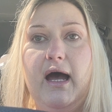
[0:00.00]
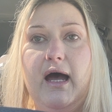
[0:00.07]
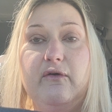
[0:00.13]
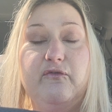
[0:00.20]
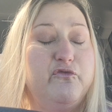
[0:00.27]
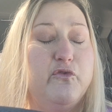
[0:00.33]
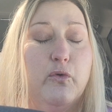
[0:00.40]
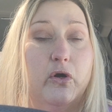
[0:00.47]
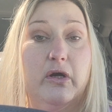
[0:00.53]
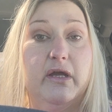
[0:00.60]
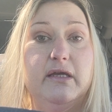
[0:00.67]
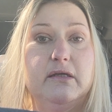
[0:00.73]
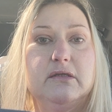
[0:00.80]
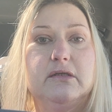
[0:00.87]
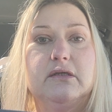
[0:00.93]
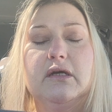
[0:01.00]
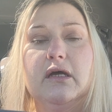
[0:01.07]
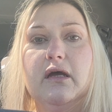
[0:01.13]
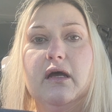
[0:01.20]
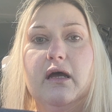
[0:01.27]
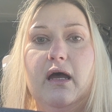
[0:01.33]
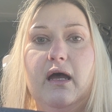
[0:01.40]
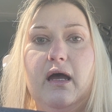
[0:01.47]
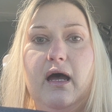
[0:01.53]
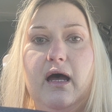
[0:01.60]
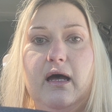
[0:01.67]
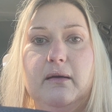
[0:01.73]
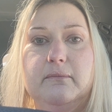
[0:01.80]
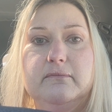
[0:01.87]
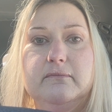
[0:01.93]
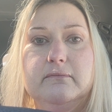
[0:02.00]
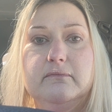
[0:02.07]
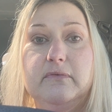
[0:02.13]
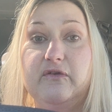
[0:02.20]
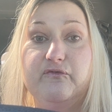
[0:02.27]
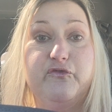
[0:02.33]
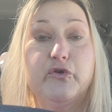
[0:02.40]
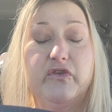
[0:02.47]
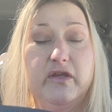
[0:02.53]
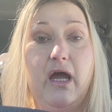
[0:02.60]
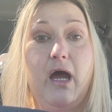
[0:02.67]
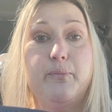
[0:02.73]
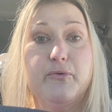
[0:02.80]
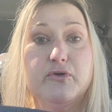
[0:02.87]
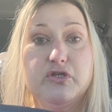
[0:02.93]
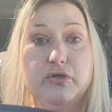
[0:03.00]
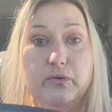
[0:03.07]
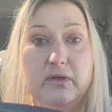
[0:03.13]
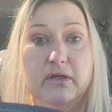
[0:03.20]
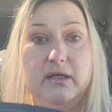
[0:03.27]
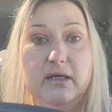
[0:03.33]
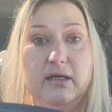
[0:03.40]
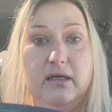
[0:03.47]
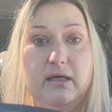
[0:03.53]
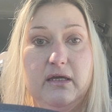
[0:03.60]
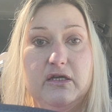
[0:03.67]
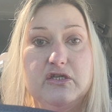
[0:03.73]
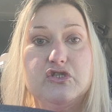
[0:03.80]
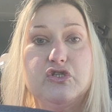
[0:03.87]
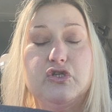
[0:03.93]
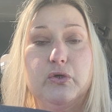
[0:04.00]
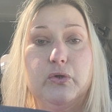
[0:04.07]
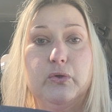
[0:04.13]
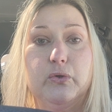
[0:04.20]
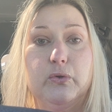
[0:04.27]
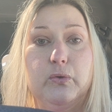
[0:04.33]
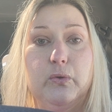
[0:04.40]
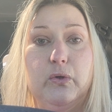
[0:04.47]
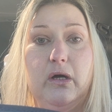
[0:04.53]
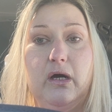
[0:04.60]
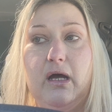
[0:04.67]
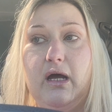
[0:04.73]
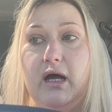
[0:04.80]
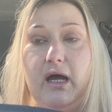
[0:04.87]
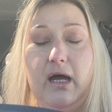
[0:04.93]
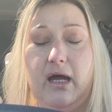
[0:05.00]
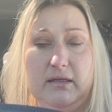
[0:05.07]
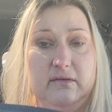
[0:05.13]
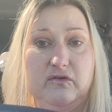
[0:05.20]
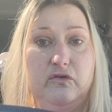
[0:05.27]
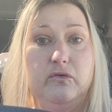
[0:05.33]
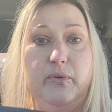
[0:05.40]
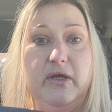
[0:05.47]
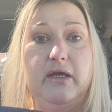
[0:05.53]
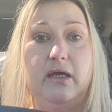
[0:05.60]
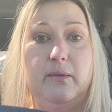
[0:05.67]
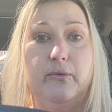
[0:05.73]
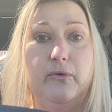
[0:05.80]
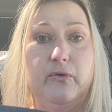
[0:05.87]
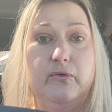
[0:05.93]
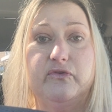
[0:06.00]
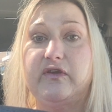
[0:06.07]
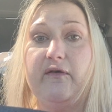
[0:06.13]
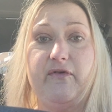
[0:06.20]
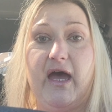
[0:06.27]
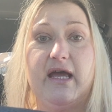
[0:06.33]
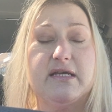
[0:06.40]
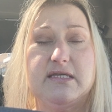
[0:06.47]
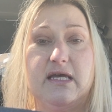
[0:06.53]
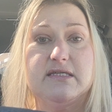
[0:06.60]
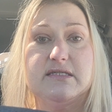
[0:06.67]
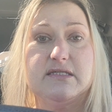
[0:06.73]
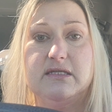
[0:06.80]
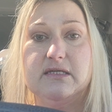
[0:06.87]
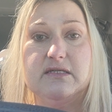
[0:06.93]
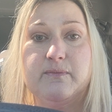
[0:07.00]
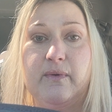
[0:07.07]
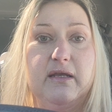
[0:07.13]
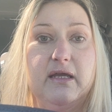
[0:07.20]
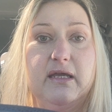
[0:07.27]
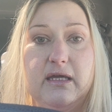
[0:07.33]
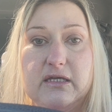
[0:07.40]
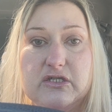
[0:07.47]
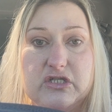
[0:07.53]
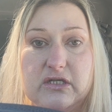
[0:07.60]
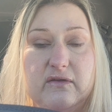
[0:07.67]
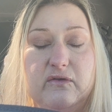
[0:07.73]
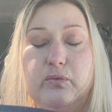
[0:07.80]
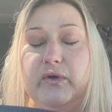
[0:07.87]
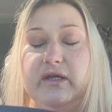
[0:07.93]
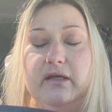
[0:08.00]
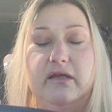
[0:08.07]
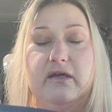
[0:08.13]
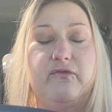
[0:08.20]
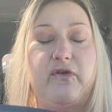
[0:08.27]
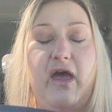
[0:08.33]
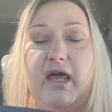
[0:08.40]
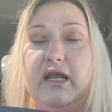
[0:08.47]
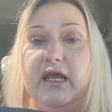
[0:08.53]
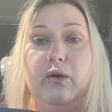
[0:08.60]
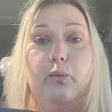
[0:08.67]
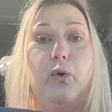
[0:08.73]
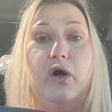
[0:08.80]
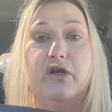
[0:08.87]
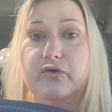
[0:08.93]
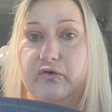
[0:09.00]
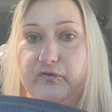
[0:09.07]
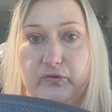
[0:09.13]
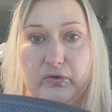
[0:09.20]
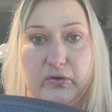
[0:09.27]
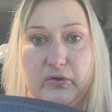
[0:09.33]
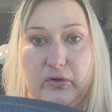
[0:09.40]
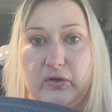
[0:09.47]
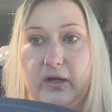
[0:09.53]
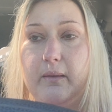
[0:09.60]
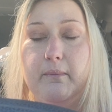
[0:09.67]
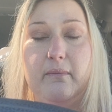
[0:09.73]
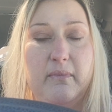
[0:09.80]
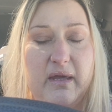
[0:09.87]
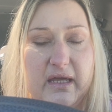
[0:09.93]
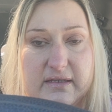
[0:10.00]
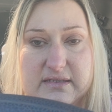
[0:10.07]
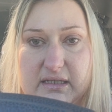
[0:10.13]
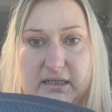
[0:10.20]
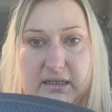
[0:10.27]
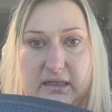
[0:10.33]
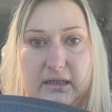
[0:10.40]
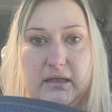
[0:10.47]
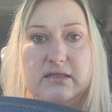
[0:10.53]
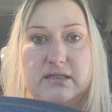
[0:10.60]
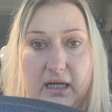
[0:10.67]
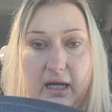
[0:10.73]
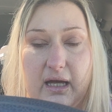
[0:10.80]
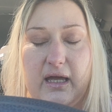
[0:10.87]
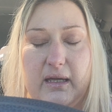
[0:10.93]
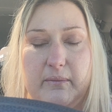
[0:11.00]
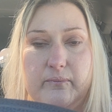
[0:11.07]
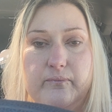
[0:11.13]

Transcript: for it, and for the opportunity to be able to have access to these medications. We live at a wonderful, amazing time.